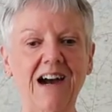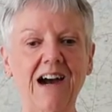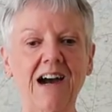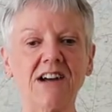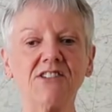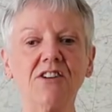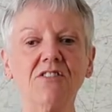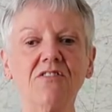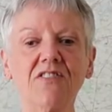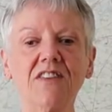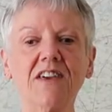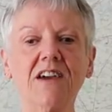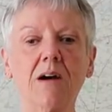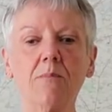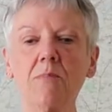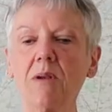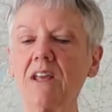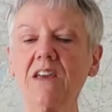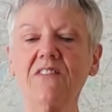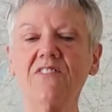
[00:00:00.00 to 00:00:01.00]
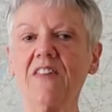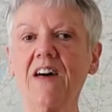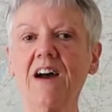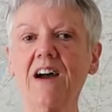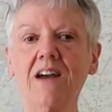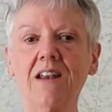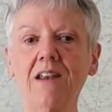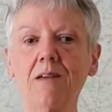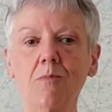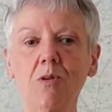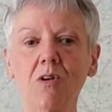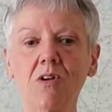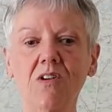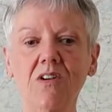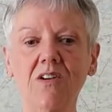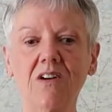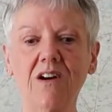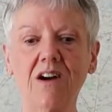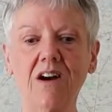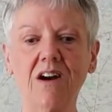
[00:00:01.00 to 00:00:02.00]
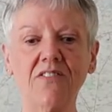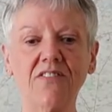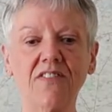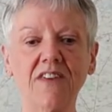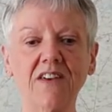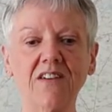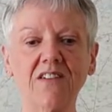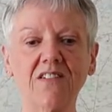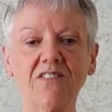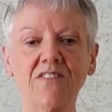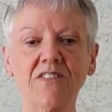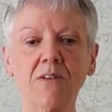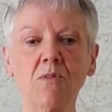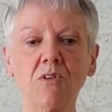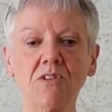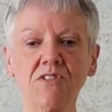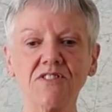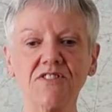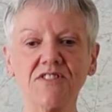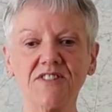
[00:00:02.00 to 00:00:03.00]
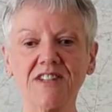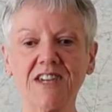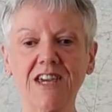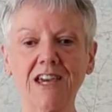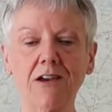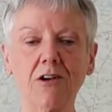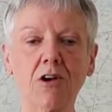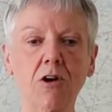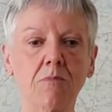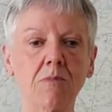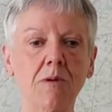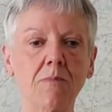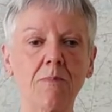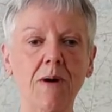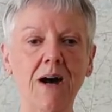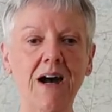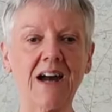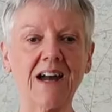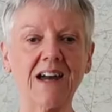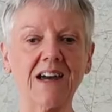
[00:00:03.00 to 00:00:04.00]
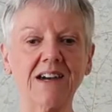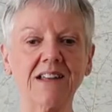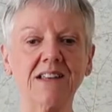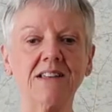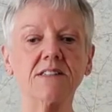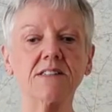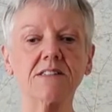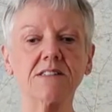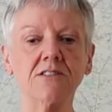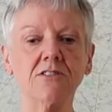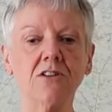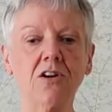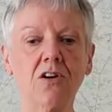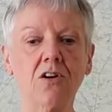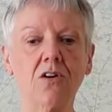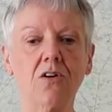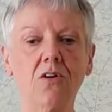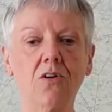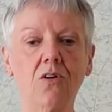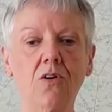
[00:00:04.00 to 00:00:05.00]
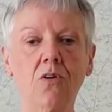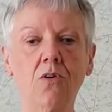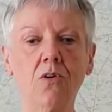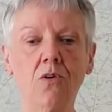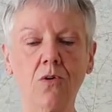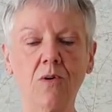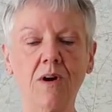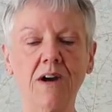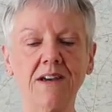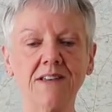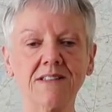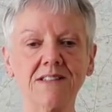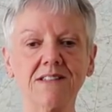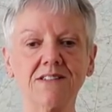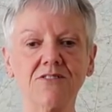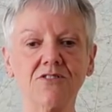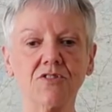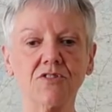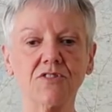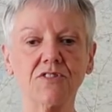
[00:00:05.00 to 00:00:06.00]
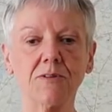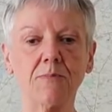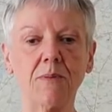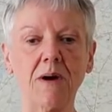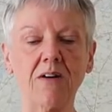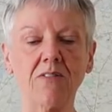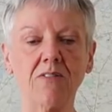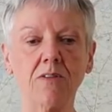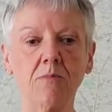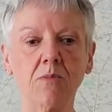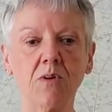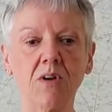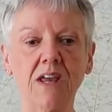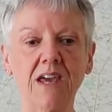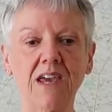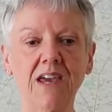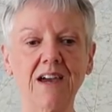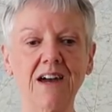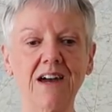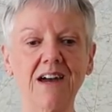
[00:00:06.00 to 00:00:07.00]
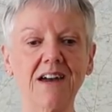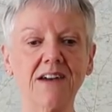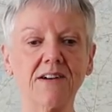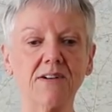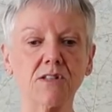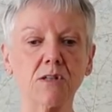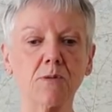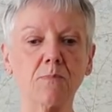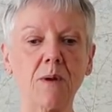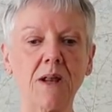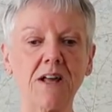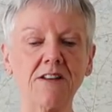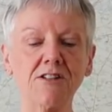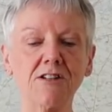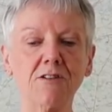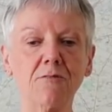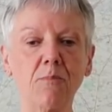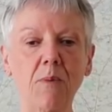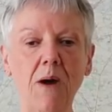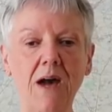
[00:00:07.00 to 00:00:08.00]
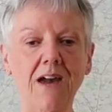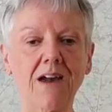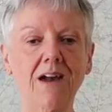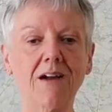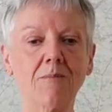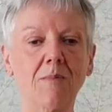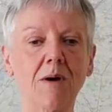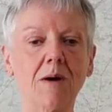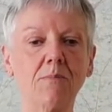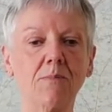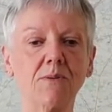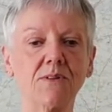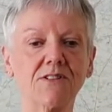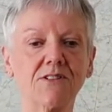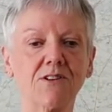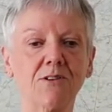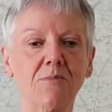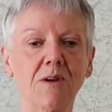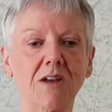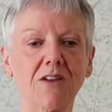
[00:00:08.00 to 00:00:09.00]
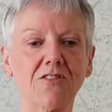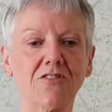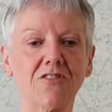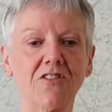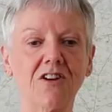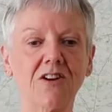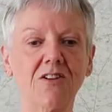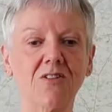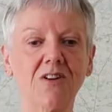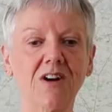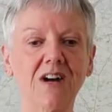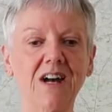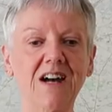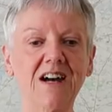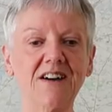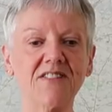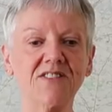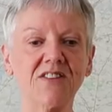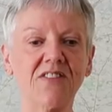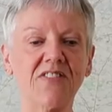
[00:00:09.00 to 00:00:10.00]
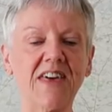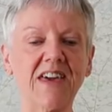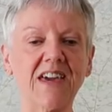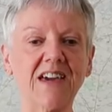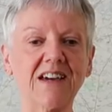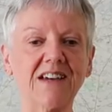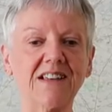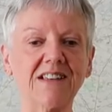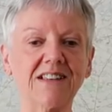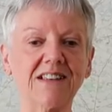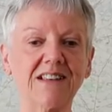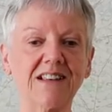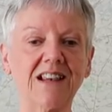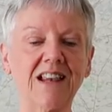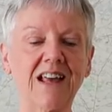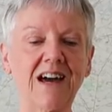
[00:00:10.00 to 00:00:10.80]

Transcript: I don't think I believe that anymore. I think they want us to keep coming back, and it's not always just about the money, because there's plenty of paying members coming through, so they can